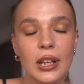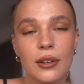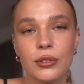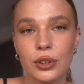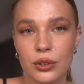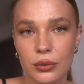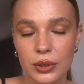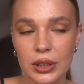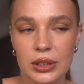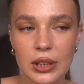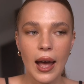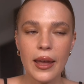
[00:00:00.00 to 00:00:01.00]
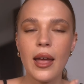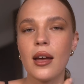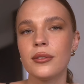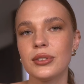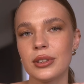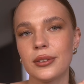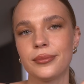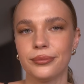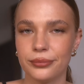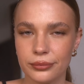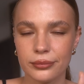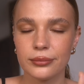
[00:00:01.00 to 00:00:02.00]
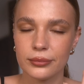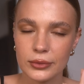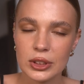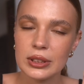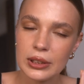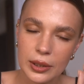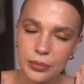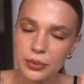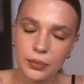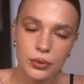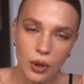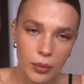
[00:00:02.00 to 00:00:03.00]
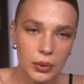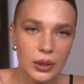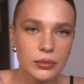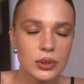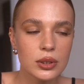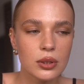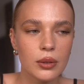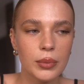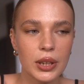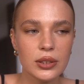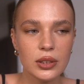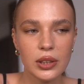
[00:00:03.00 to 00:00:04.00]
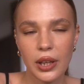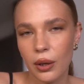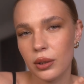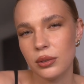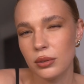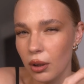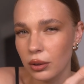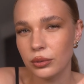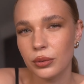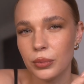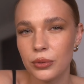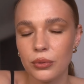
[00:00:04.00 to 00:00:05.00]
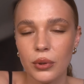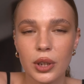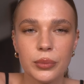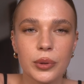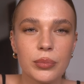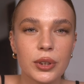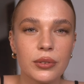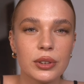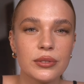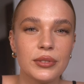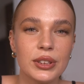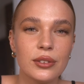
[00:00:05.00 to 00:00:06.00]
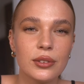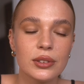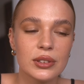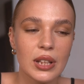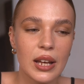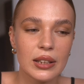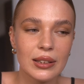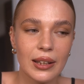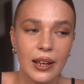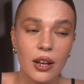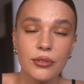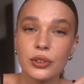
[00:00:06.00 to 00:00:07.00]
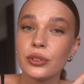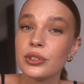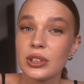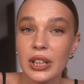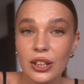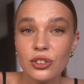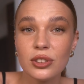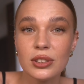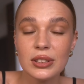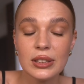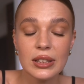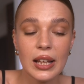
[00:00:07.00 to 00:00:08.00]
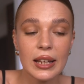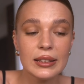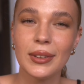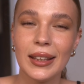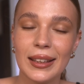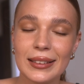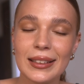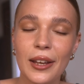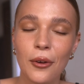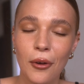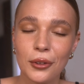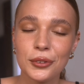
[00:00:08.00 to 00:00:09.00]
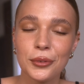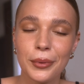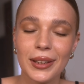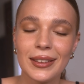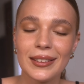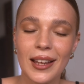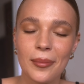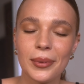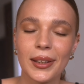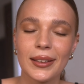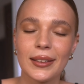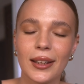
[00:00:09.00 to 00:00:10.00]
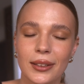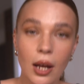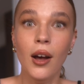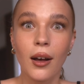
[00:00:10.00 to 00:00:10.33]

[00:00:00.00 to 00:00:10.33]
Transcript: never do this. I have some sleep problems. So basically, I told you before in my previous videos that I have hallucinations at night, and I also waking up like that.